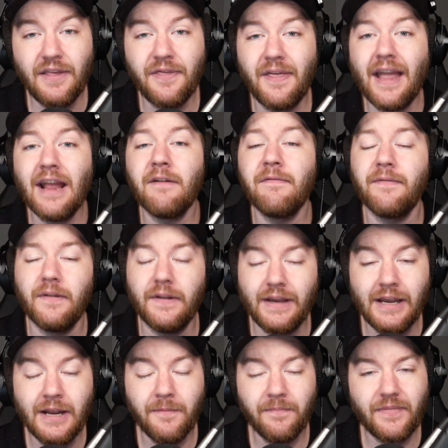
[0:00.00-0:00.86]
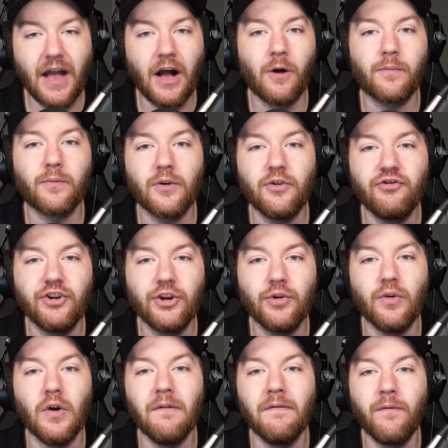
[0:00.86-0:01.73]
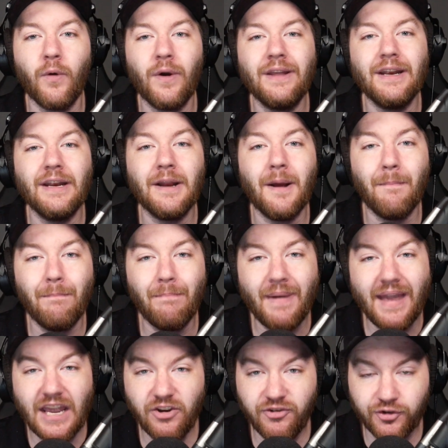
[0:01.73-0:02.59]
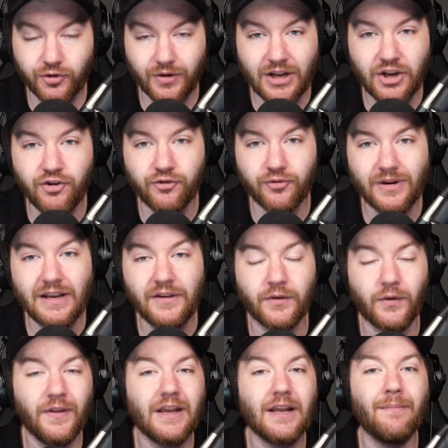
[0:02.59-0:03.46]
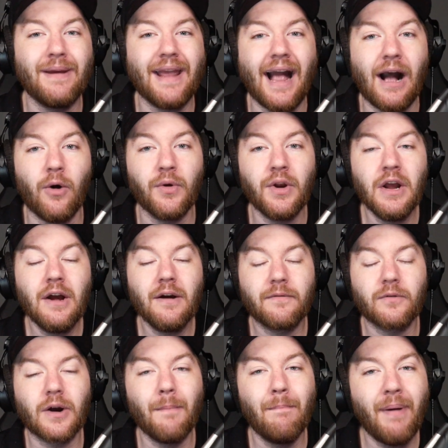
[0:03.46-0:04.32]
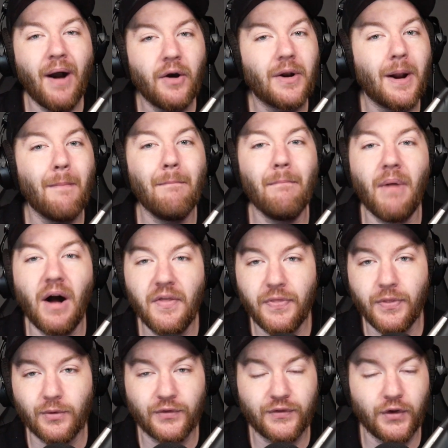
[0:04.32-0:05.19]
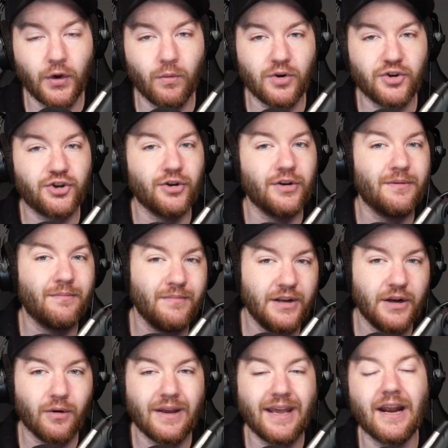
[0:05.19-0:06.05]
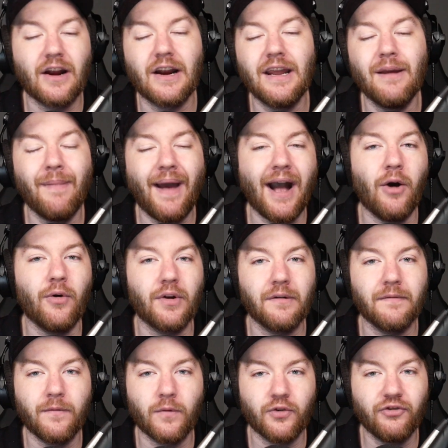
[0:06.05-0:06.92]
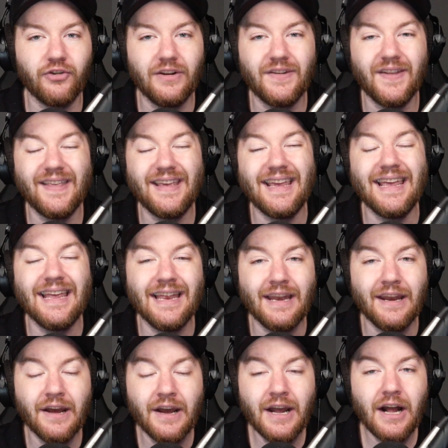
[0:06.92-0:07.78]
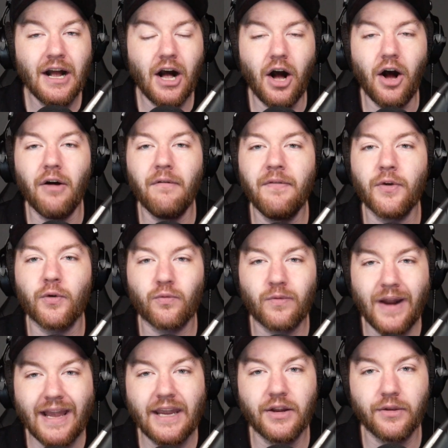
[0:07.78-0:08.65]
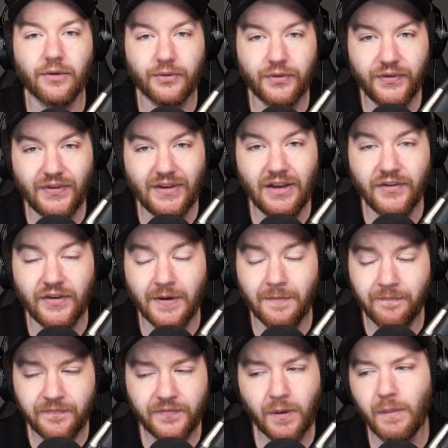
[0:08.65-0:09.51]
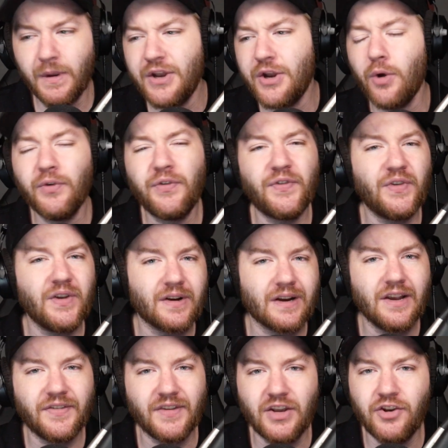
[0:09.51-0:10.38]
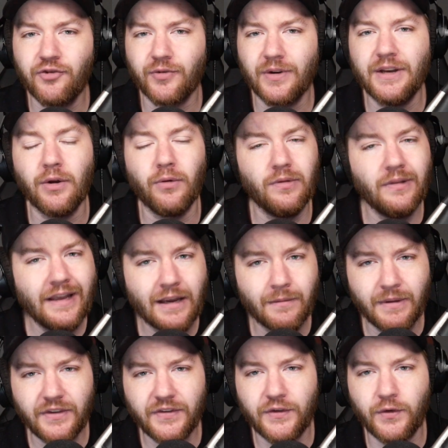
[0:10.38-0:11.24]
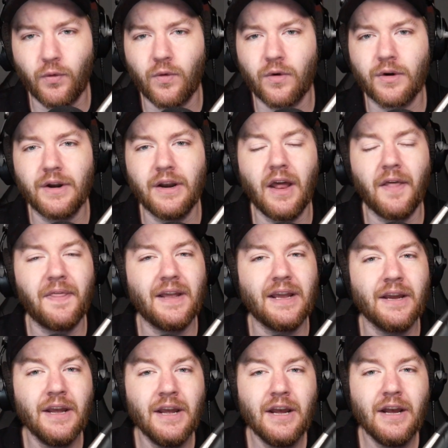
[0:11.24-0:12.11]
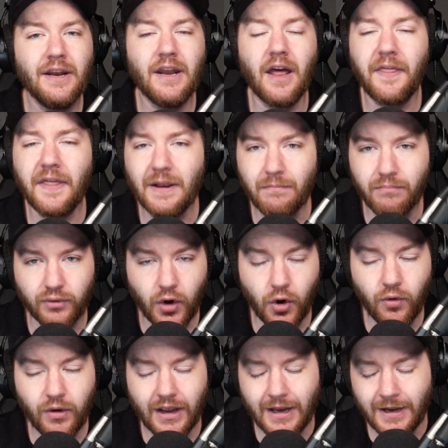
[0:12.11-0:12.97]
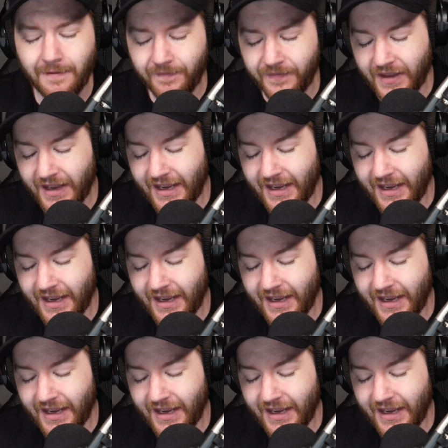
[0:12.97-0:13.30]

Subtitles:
Thankfully, Alperen Sengun avoided major injury. He's only going to be out for about a month or so, which should, carry him out, unfortunately, to the end of the regular season. But no serious injury, no ligaments torn, nothing broken.